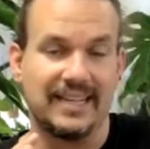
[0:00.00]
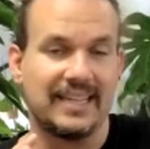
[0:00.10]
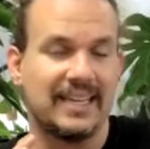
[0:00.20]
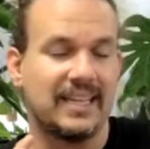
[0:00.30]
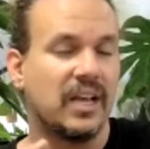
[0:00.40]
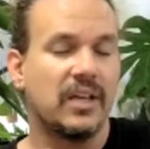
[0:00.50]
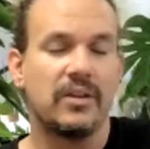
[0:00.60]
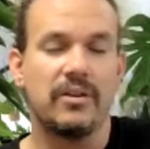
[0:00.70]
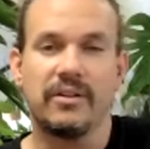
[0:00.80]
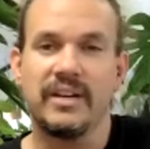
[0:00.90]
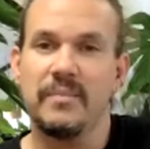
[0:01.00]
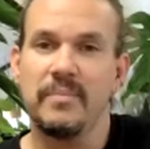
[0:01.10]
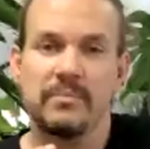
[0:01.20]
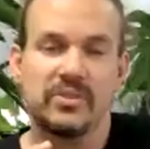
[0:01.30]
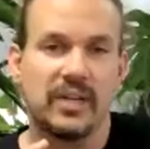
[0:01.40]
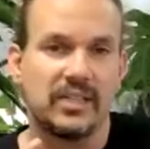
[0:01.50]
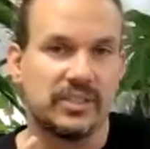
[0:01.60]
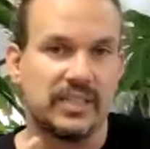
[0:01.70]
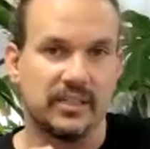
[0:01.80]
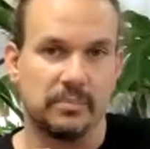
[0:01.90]
Again, you don't need to be a massage
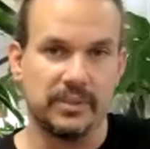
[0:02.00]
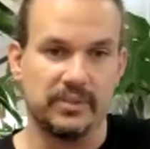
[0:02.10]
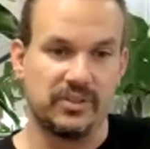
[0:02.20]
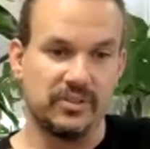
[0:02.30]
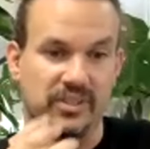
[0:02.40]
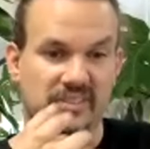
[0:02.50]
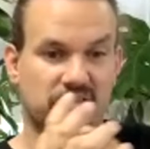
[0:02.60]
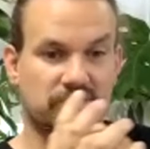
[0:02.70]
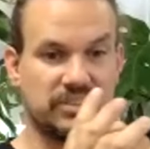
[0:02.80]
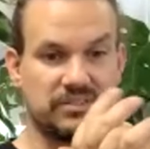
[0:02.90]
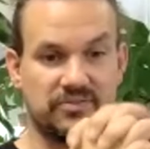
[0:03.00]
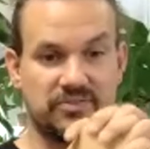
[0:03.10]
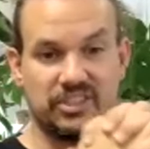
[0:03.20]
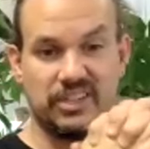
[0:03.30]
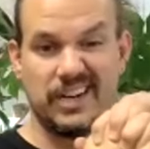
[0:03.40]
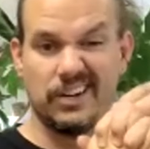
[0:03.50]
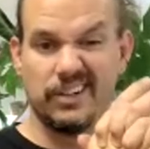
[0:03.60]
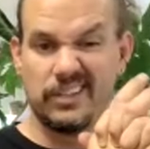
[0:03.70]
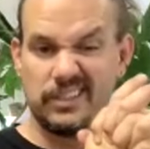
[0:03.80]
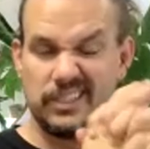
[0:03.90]
therapist. You're just sort of
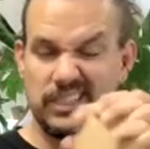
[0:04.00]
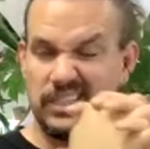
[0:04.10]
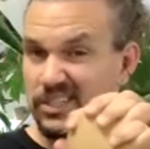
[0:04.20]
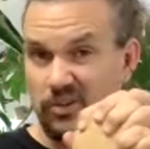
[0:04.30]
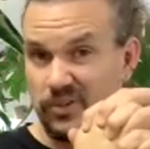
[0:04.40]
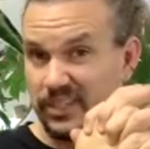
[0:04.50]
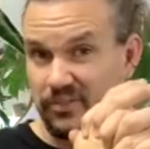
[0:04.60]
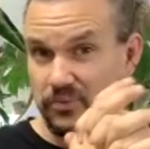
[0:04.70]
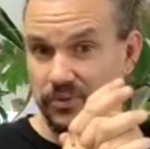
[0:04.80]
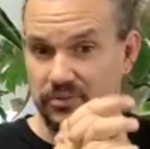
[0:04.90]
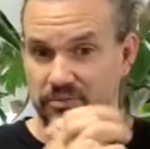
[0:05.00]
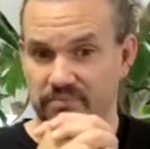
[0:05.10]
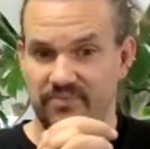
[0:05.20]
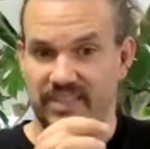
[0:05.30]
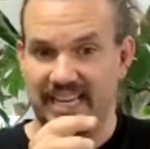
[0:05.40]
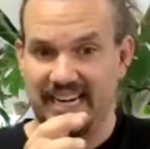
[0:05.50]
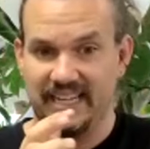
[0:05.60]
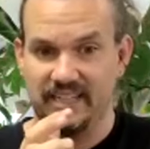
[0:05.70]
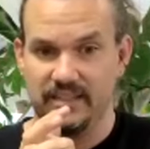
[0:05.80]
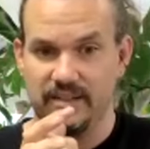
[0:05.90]
generically going through that
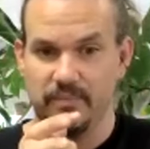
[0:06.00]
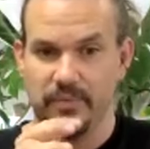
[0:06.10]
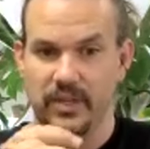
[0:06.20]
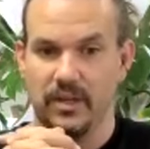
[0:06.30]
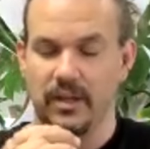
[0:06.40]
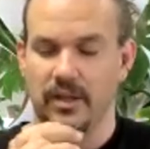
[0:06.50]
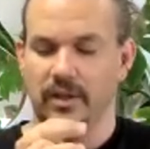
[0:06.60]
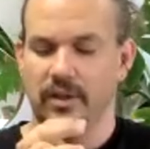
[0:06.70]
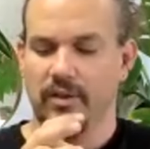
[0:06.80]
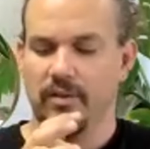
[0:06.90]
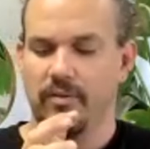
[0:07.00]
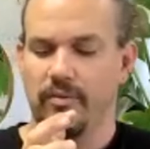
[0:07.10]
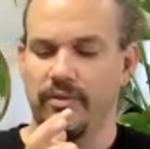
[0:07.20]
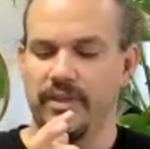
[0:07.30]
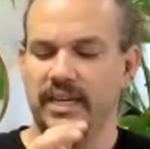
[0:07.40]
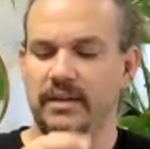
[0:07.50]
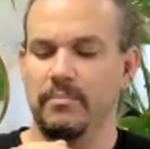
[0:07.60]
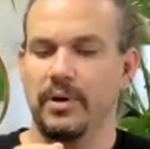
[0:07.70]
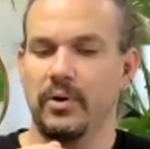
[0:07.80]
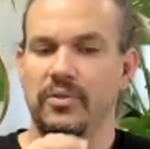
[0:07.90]
hand. Then
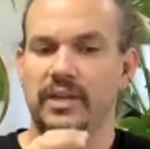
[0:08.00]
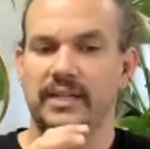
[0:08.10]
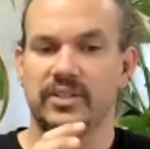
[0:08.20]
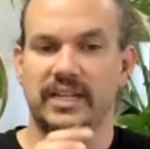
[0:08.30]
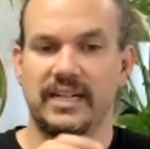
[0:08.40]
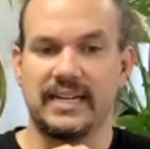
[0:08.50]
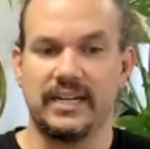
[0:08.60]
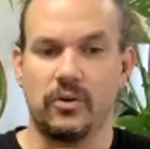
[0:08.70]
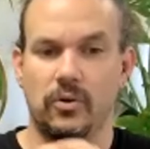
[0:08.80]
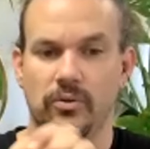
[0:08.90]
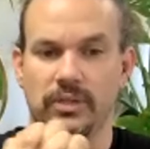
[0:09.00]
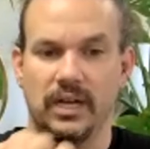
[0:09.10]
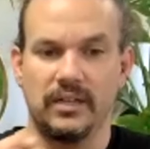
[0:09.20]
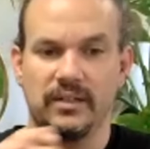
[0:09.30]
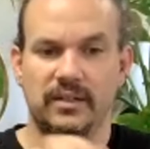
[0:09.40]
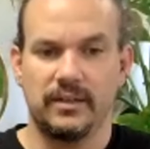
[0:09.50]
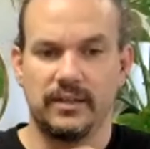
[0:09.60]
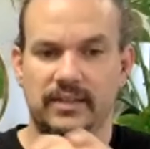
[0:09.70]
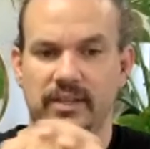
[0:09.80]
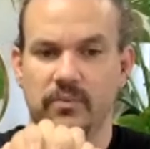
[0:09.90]
both hands are going to kind of hold on,
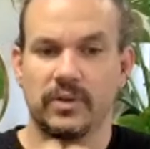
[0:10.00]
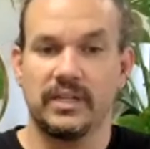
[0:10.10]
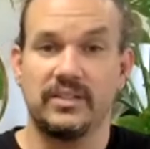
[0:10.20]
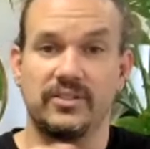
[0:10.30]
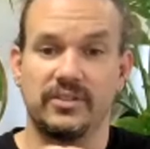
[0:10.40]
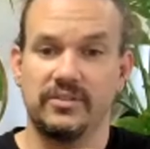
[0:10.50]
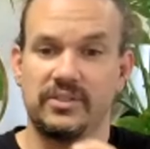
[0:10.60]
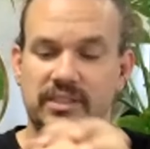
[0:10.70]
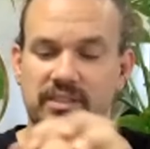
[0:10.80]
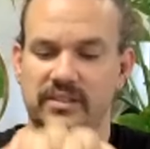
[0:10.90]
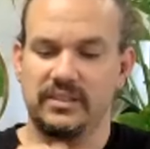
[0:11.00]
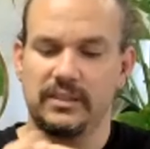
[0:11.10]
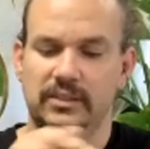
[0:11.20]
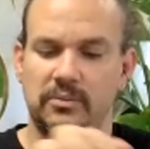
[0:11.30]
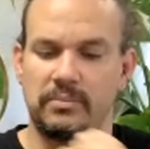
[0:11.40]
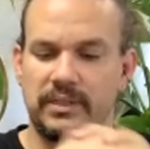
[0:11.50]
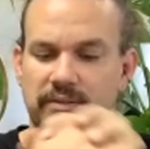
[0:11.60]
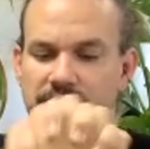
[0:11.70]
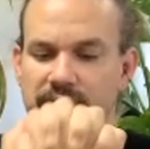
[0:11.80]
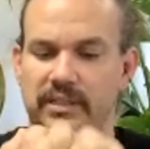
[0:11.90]
and then we're going to do just a little bit
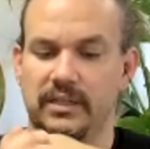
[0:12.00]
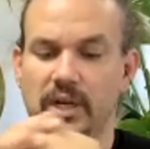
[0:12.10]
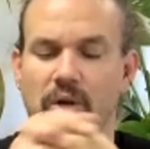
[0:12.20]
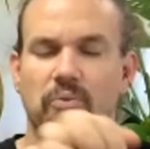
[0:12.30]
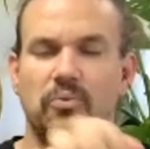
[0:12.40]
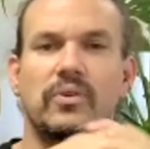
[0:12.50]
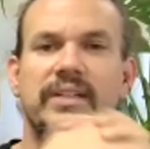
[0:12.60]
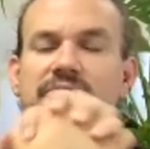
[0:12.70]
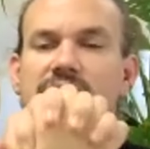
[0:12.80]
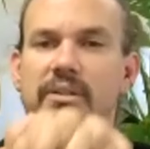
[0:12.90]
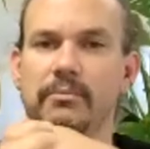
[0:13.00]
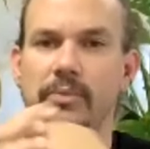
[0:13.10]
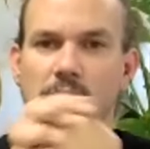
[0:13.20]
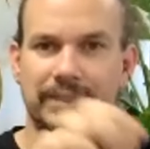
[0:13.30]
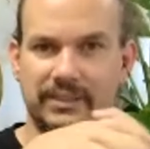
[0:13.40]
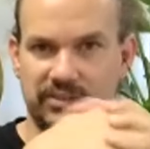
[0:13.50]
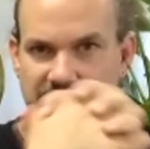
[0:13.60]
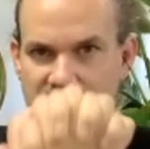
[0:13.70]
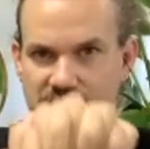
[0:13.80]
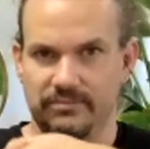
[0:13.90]
of a wrist
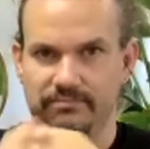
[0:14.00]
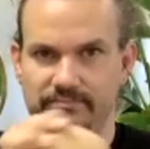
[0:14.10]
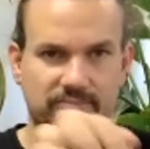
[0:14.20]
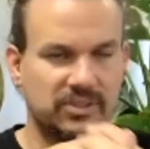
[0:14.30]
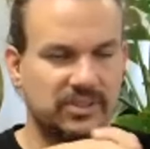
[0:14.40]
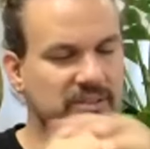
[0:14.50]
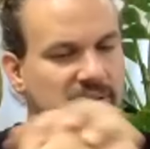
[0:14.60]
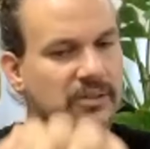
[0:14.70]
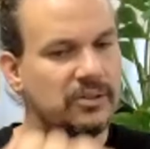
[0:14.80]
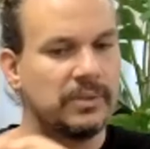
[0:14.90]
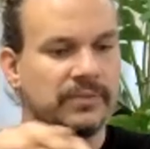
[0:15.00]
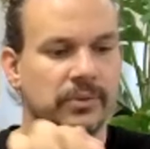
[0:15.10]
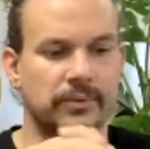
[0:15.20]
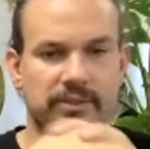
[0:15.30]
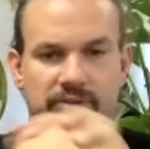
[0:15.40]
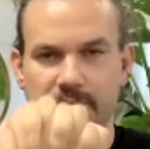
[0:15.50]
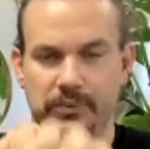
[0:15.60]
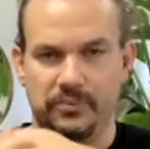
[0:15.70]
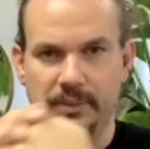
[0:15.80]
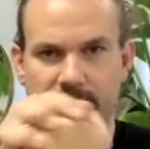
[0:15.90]
mobilization, just a little bit of a wrist
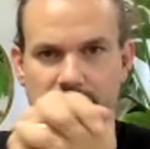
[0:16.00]
movement.